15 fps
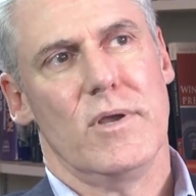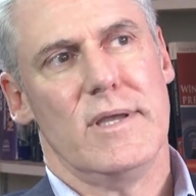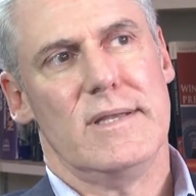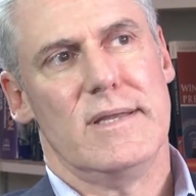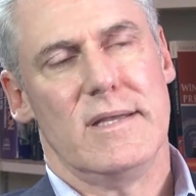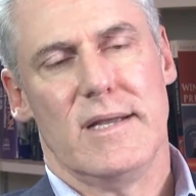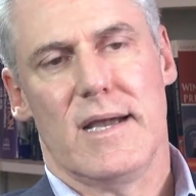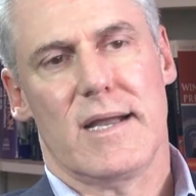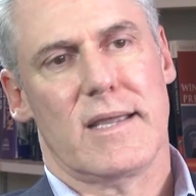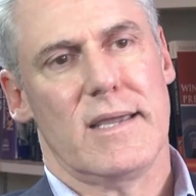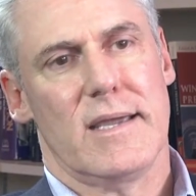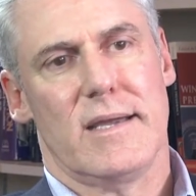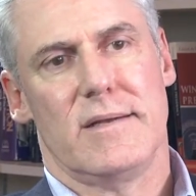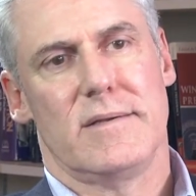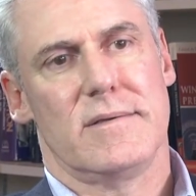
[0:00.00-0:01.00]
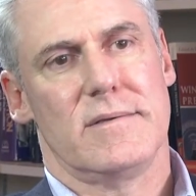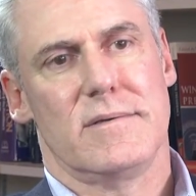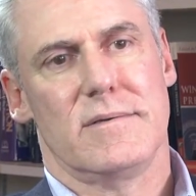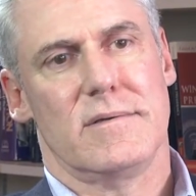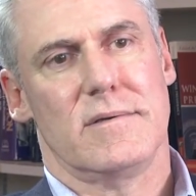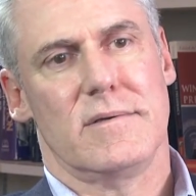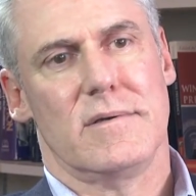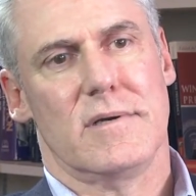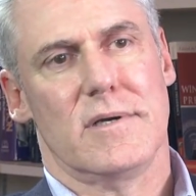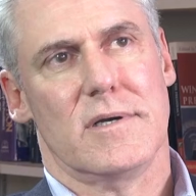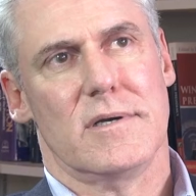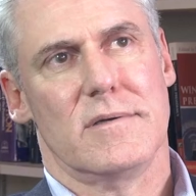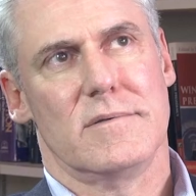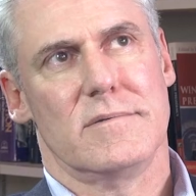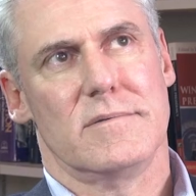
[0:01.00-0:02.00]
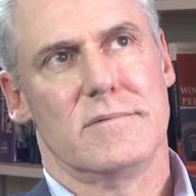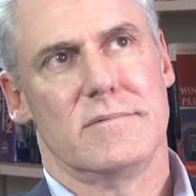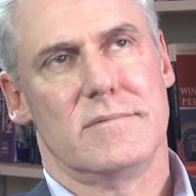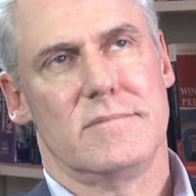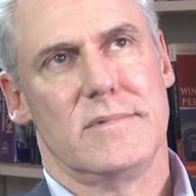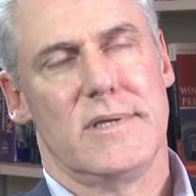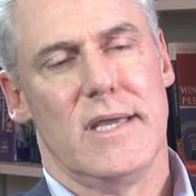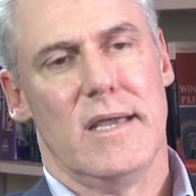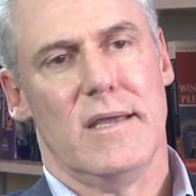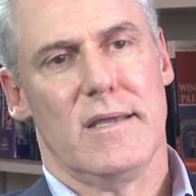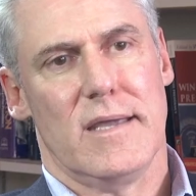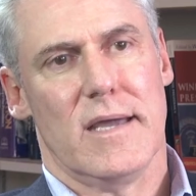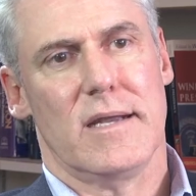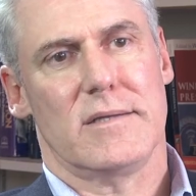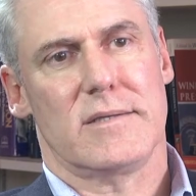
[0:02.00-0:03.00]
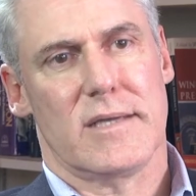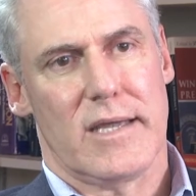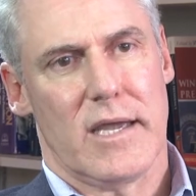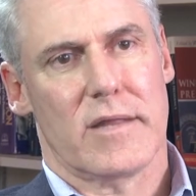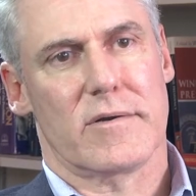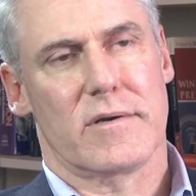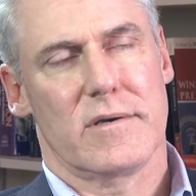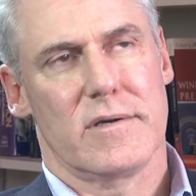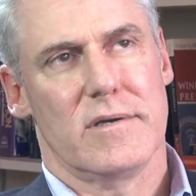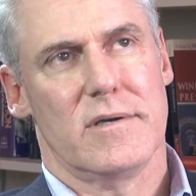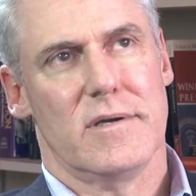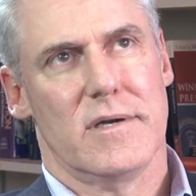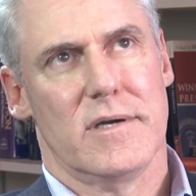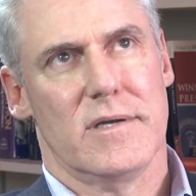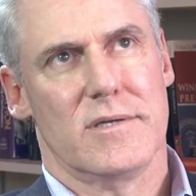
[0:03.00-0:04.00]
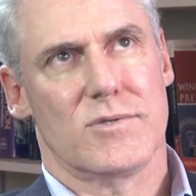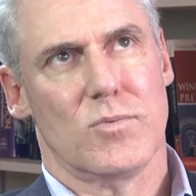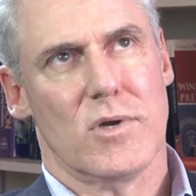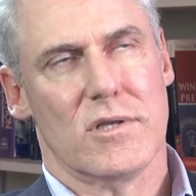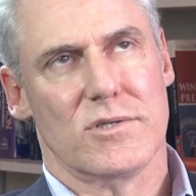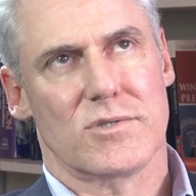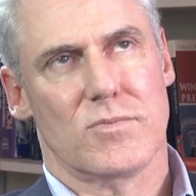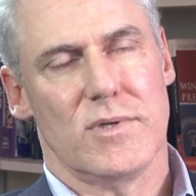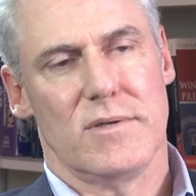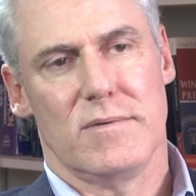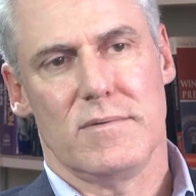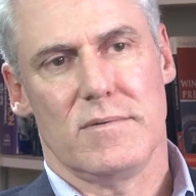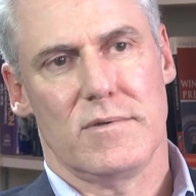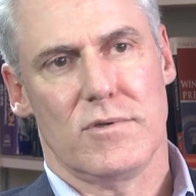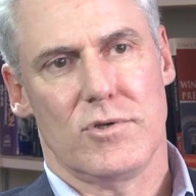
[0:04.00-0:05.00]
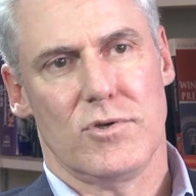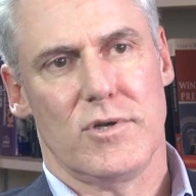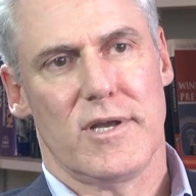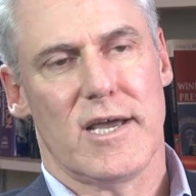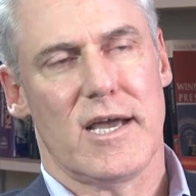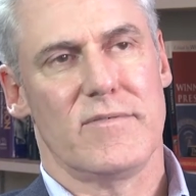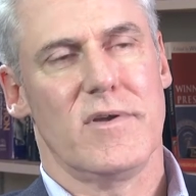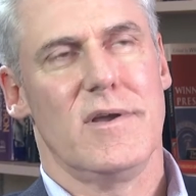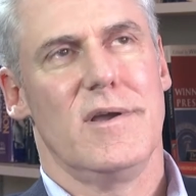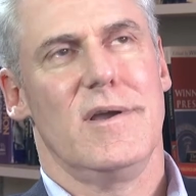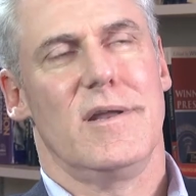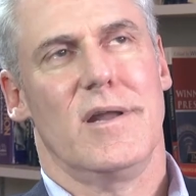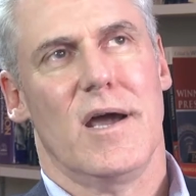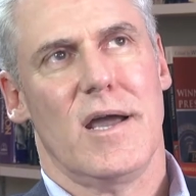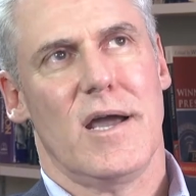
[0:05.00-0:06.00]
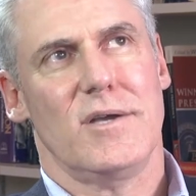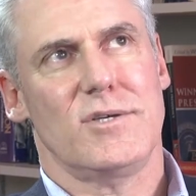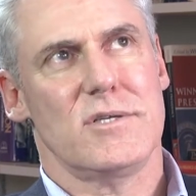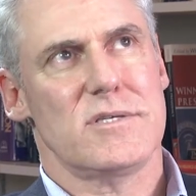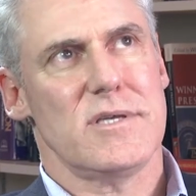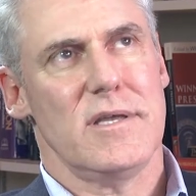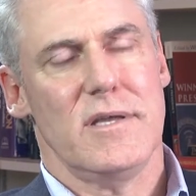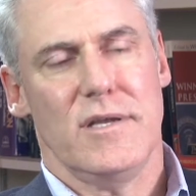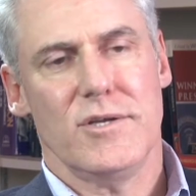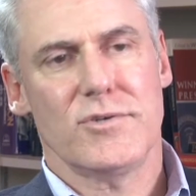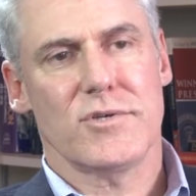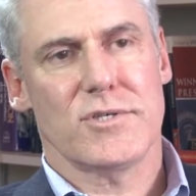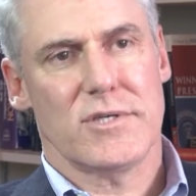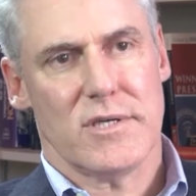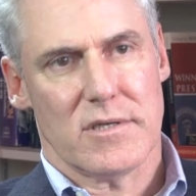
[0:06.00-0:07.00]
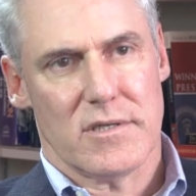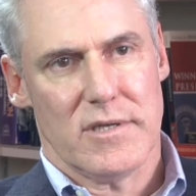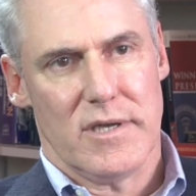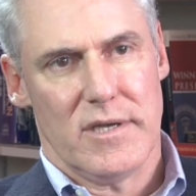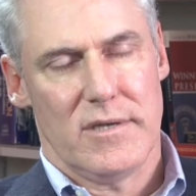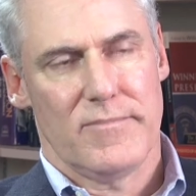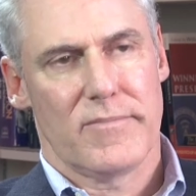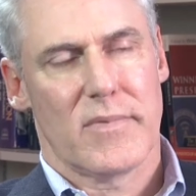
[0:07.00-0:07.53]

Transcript: did not get it together as well as we could have. Now, I should say that interestingly,